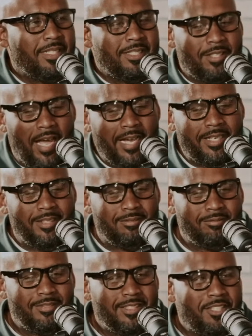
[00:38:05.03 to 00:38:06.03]
So
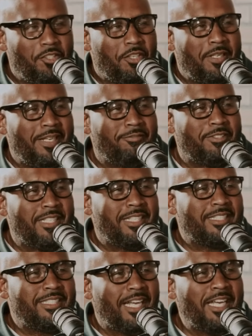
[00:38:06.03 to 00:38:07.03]
it was
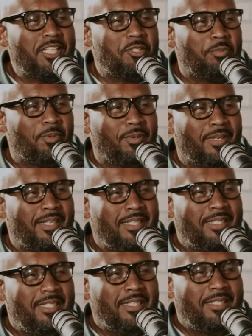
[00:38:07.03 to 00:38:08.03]
interchangeable.
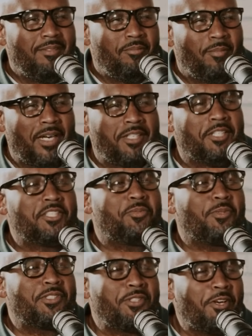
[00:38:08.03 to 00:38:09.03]
My
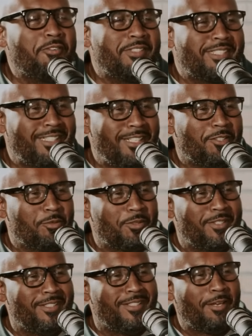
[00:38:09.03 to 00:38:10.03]
customer service skills was
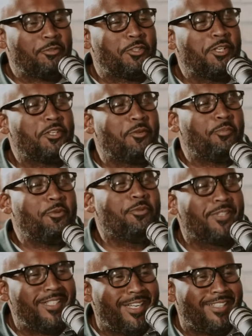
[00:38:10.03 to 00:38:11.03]
good. I was a good
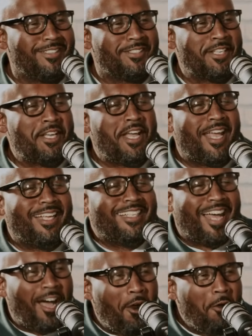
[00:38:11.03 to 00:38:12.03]
communicator.
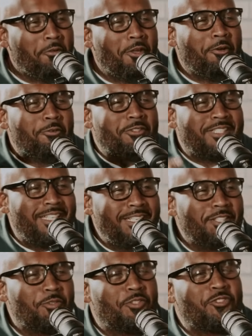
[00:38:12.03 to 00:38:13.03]
All those
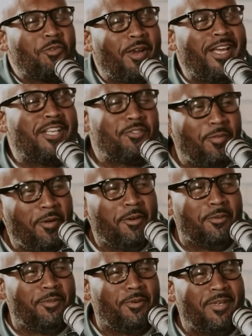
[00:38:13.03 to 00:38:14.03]
skills was
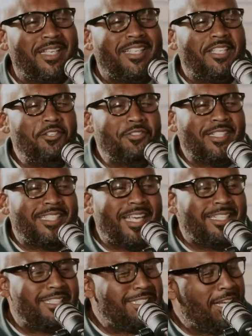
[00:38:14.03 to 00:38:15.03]
transferable. You just
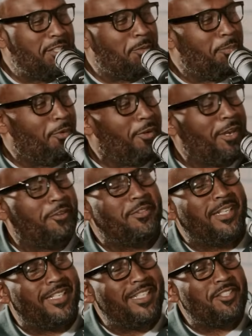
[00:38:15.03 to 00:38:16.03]
had to take the part off
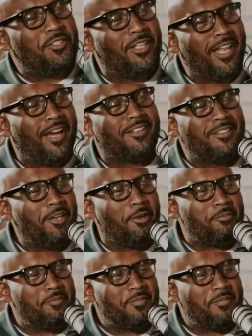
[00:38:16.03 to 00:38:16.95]
that'll get you locked up.